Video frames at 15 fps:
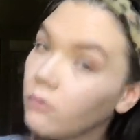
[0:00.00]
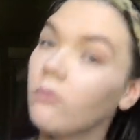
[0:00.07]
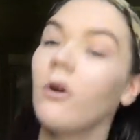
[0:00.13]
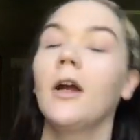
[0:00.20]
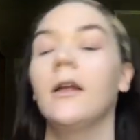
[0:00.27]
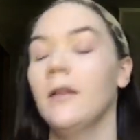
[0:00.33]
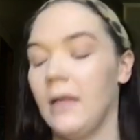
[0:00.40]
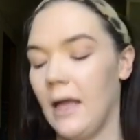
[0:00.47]

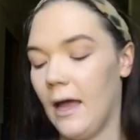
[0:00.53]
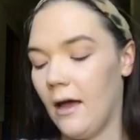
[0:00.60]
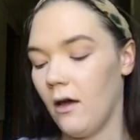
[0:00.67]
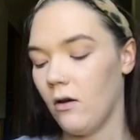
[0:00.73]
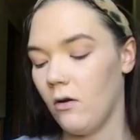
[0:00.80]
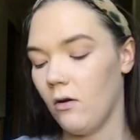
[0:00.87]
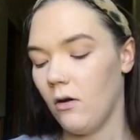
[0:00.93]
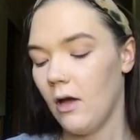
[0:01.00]
right
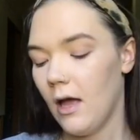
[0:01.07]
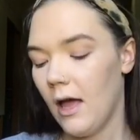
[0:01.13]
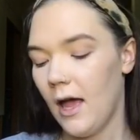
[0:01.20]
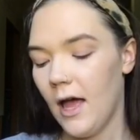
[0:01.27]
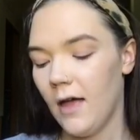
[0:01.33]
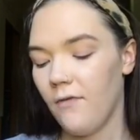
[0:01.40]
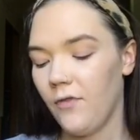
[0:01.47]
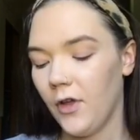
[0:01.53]
now.
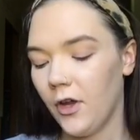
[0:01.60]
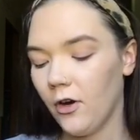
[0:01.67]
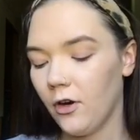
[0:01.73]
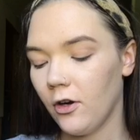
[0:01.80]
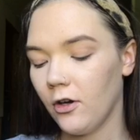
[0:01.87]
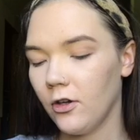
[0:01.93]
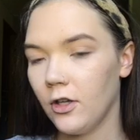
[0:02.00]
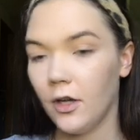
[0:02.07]
I
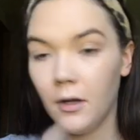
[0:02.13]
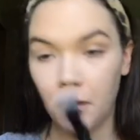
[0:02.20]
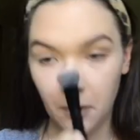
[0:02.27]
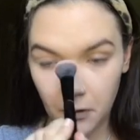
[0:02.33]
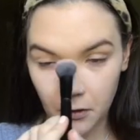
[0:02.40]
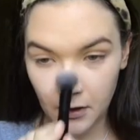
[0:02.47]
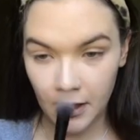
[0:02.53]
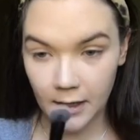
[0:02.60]
figured
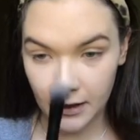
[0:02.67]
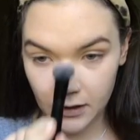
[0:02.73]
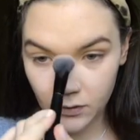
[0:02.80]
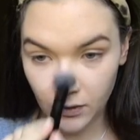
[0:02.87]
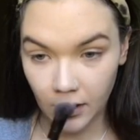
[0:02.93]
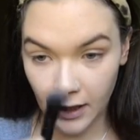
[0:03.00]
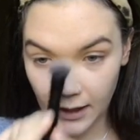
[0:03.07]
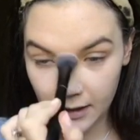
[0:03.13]
you
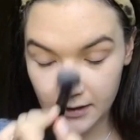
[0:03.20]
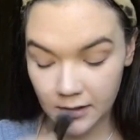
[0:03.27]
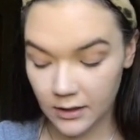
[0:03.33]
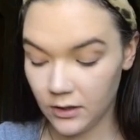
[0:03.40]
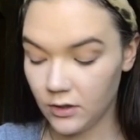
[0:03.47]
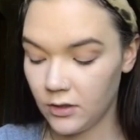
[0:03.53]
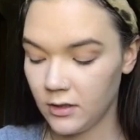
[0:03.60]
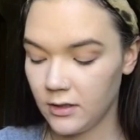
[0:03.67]
guys would like
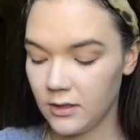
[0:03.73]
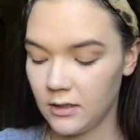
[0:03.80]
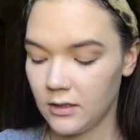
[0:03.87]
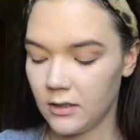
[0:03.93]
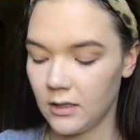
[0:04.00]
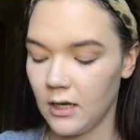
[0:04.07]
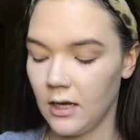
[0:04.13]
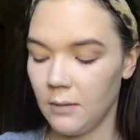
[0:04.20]

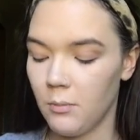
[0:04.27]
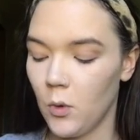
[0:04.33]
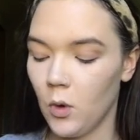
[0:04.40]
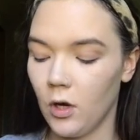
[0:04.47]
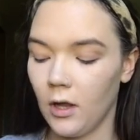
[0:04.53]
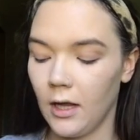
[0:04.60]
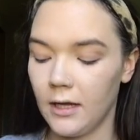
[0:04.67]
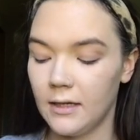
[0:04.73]
a
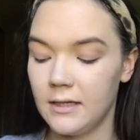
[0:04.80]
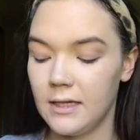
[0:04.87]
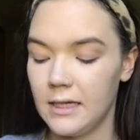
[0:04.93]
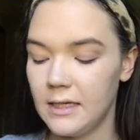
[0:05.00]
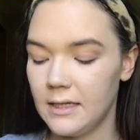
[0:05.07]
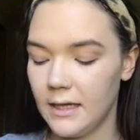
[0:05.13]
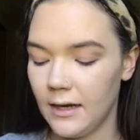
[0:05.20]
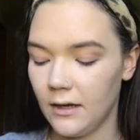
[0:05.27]
more like
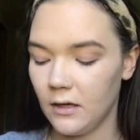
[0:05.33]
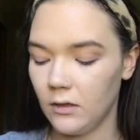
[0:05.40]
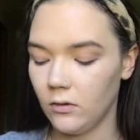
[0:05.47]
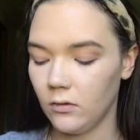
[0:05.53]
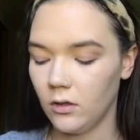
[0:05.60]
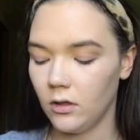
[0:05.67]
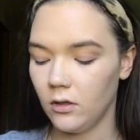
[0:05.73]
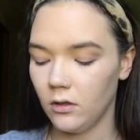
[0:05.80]

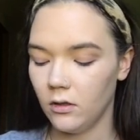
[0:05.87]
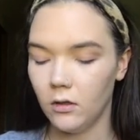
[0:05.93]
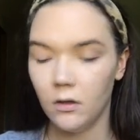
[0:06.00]
detailed